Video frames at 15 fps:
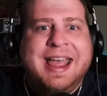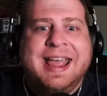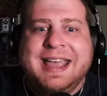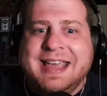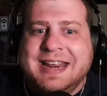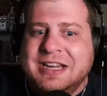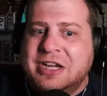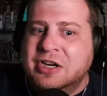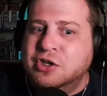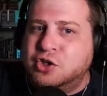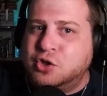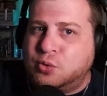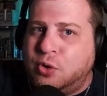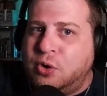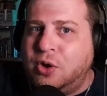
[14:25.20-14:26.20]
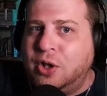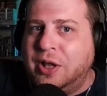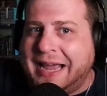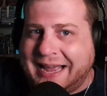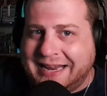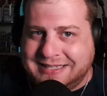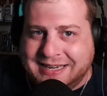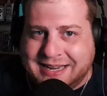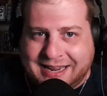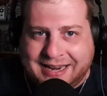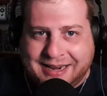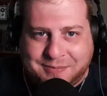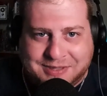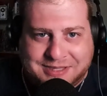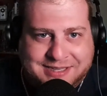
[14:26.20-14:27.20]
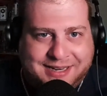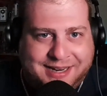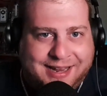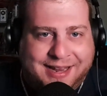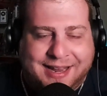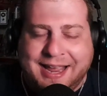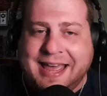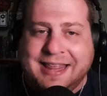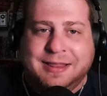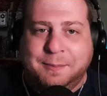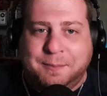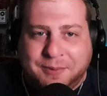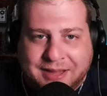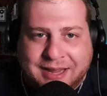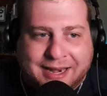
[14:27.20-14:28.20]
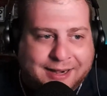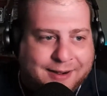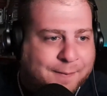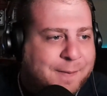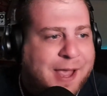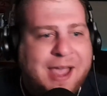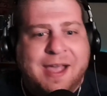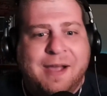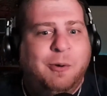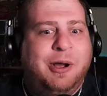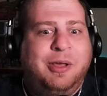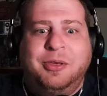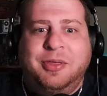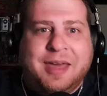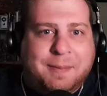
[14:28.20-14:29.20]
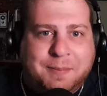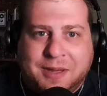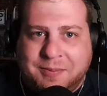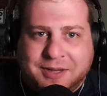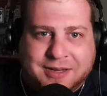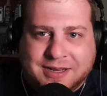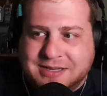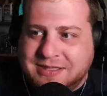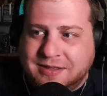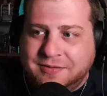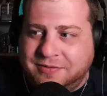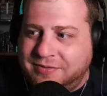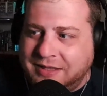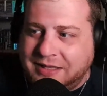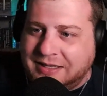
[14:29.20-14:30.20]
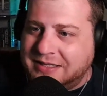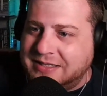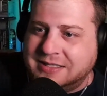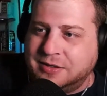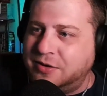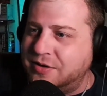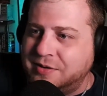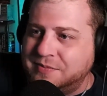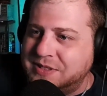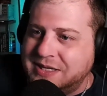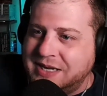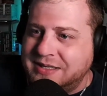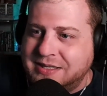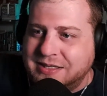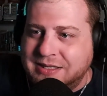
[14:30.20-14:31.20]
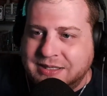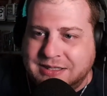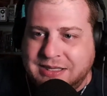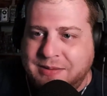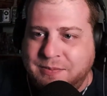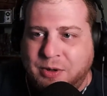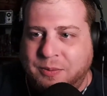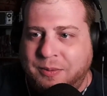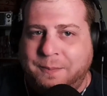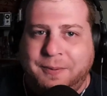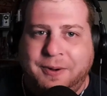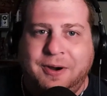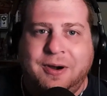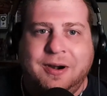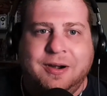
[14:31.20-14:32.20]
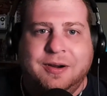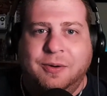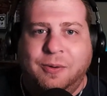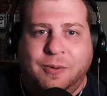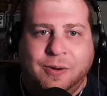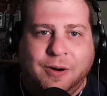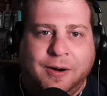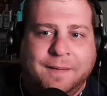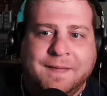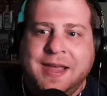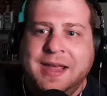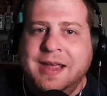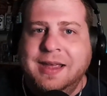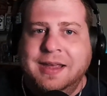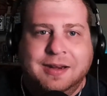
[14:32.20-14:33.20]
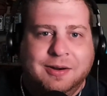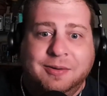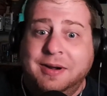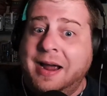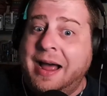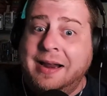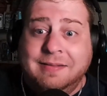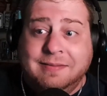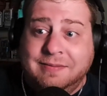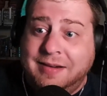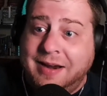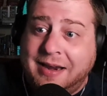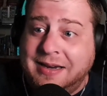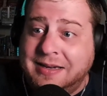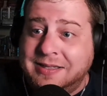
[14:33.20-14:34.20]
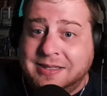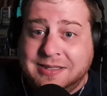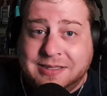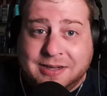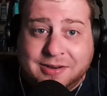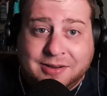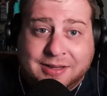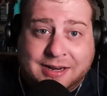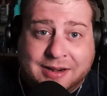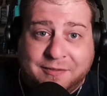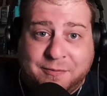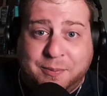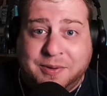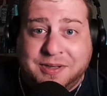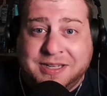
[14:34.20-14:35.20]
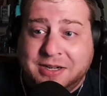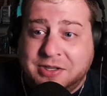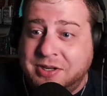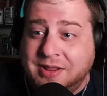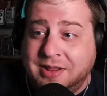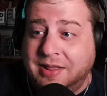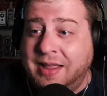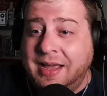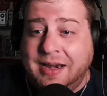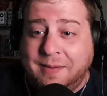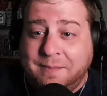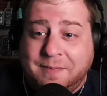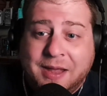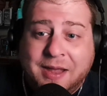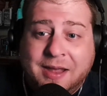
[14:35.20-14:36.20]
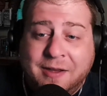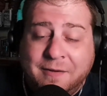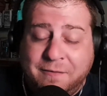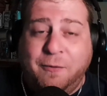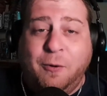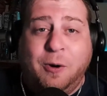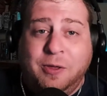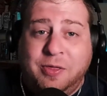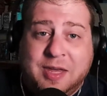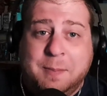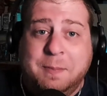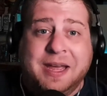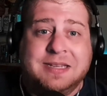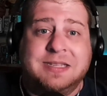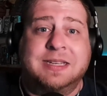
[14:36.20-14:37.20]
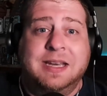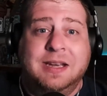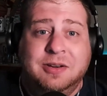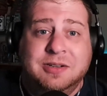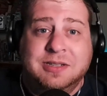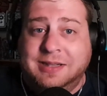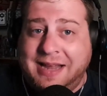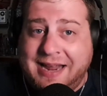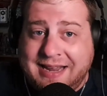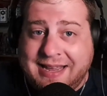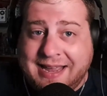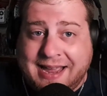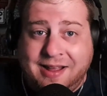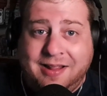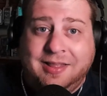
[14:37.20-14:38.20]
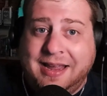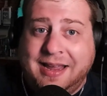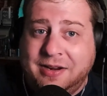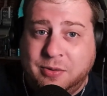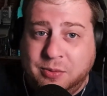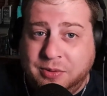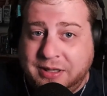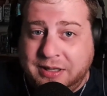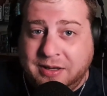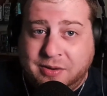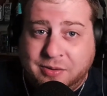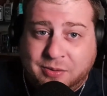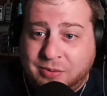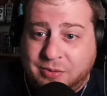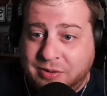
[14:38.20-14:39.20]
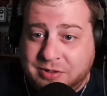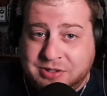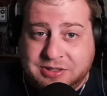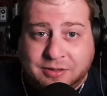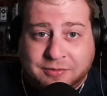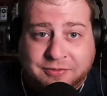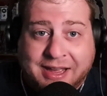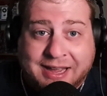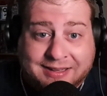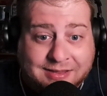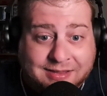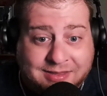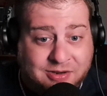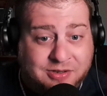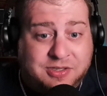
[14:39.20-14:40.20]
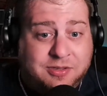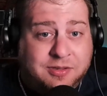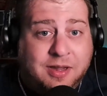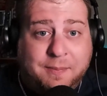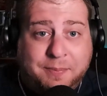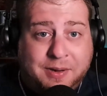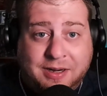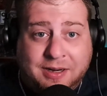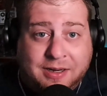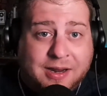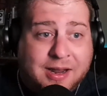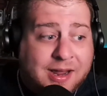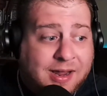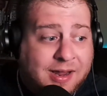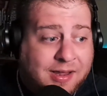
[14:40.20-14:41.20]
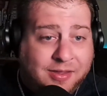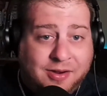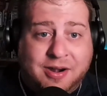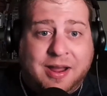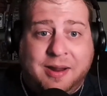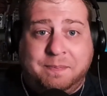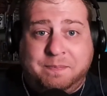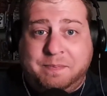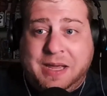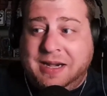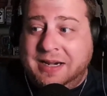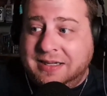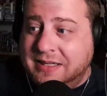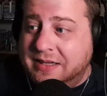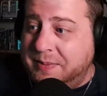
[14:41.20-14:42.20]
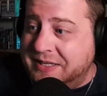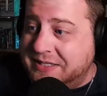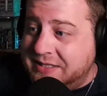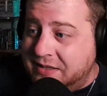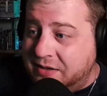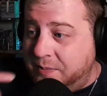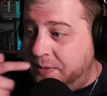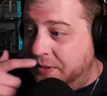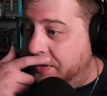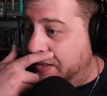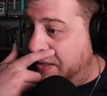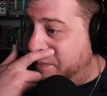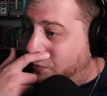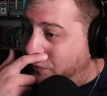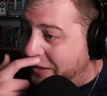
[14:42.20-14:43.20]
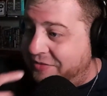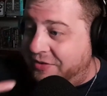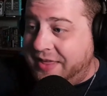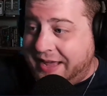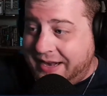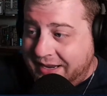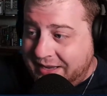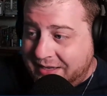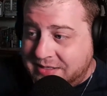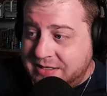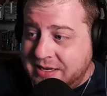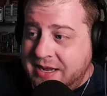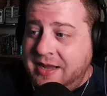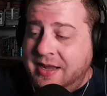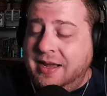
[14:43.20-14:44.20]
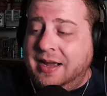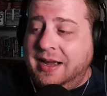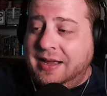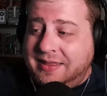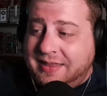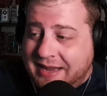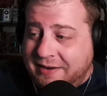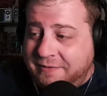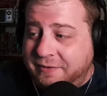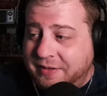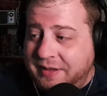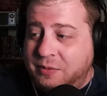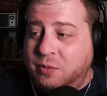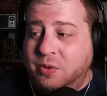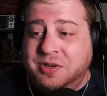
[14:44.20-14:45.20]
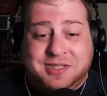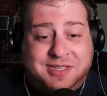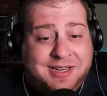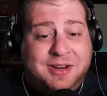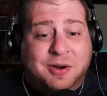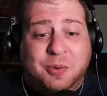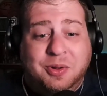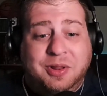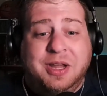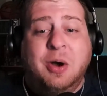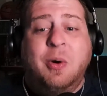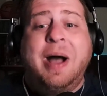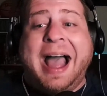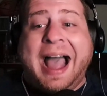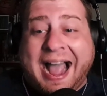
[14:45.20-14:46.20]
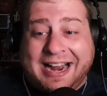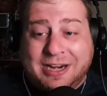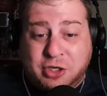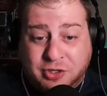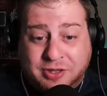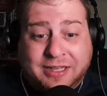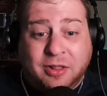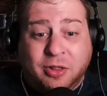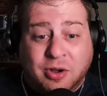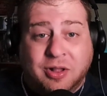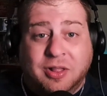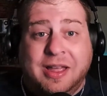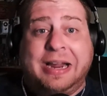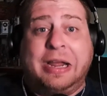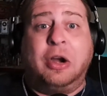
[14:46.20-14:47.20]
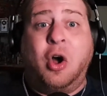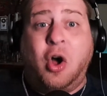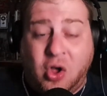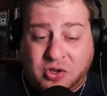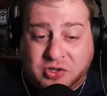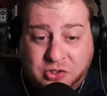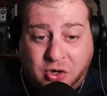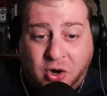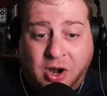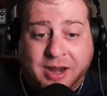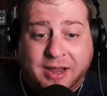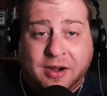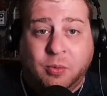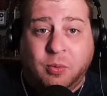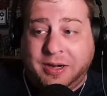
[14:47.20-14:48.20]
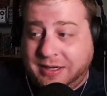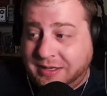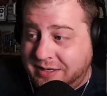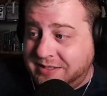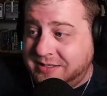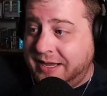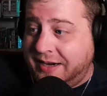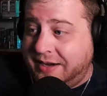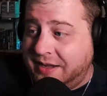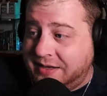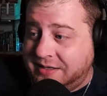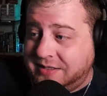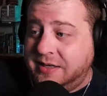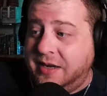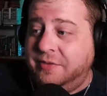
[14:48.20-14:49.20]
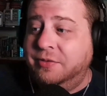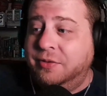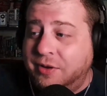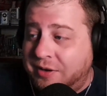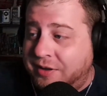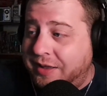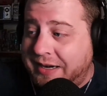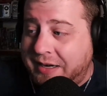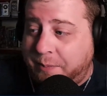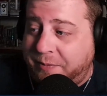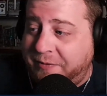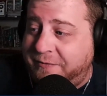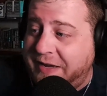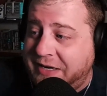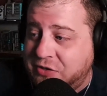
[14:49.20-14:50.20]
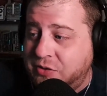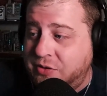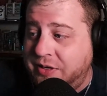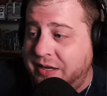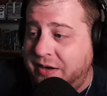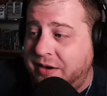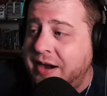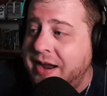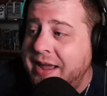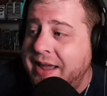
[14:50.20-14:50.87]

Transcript: in control at times at the plate, and whether that be because of the circumstances at T-Mobile Park or, not necessarily enough protection in the lineup for the best hitters like Cal, like Julio, or just the fact that they're slumping and they're not hitting to the best of their ability, whatever that is. Thankfully, we're seeing Julio actually look like an all-star hitter when he does that kind of stuff, look like a professional hitter,